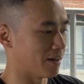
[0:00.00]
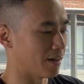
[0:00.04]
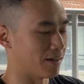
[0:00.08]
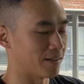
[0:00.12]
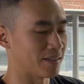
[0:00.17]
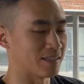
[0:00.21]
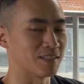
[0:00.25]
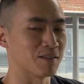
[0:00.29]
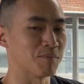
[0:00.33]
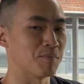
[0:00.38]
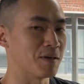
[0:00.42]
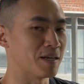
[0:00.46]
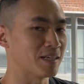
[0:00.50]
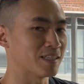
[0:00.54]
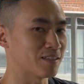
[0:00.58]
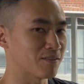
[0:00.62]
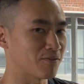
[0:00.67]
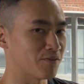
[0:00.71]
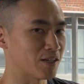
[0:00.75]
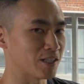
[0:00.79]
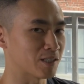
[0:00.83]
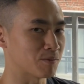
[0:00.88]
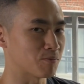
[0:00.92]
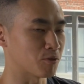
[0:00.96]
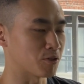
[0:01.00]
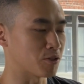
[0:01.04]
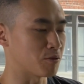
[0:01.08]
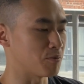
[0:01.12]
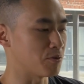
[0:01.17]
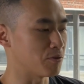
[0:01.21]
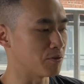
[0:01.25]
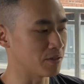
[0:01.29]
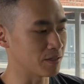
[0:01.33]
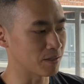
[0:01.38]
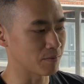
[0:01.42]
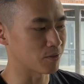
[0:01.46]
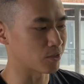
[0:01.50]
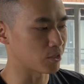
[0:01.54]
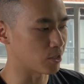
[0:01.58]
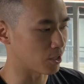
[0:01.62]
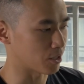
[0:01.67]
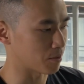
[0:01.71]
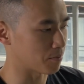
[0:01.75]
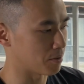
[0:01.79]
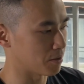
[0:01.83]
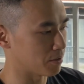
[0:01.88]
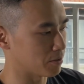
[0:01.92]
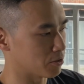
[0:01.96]
this amazing Facebook community I'm going to
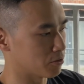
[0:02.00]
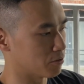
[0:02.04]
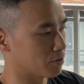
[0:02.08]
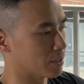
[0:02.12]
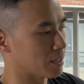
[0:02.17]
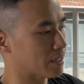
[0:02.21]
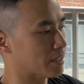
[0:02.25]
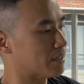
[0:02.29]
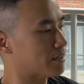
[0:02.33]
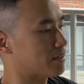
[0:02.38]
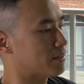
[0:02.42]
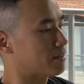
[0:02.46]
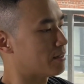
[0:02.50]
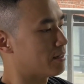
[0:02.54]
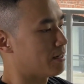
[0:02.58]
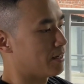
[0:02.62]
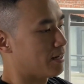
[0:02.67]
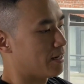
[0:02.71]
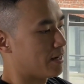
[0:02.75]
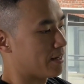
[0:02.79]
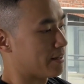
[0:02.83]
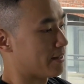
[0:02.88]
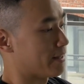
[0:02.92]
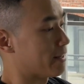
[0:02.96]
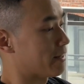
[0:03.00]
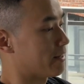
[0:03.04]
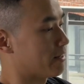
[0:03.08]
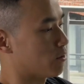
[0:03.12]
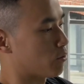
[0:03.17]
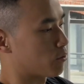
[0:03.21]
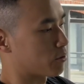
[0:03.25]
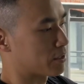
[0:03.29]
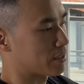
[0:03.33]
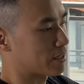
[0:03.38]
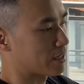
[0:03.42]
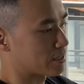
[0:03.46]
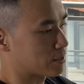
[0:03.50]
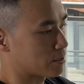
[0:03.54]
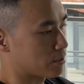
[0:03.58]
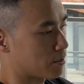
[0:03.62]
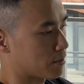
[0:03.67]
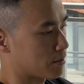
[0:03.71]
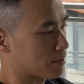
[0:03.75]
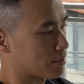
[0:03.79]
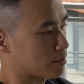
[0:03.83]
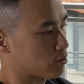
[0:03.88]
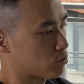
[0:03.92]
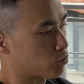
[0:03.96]
talk about a little later. They organize a lot
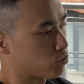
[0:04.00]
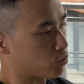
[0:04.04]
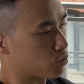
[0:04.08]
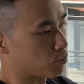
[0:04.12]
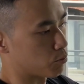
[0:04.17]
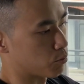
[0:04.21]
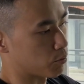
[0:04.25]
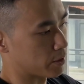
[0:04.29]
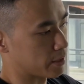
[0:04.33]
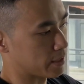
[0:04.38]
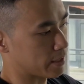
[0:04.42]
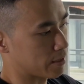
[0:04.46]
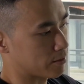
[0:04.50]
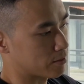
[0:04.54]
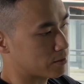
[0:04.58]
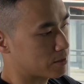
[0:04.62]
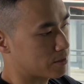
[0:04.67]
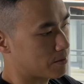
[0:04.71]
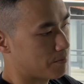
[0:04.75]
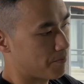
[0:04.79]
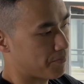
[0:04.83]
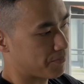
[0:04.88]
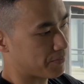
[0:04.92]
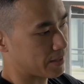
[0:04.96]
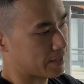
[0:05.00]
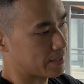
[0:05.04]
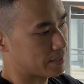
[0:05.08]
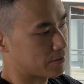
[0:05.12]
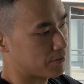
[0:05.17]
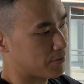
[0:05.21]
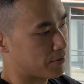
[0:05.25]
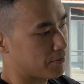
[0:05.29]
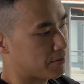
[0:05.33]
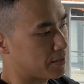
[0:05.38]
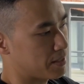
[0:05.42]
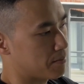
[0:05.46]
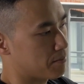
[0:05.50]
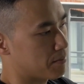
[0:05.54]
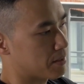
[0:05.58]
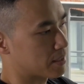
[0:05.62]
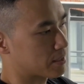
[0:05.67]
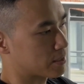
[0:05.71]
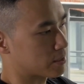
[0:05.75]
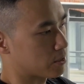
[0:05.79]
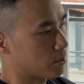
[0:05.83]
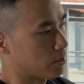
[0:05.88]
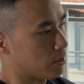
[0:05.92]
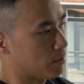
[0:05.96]
of these group workouts. It's 15
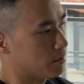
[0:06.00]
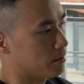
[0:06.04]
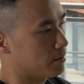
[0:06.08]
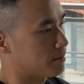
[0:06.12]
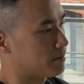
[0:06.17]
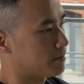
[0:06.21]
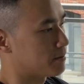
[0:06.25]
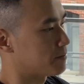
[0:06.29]
minutes long.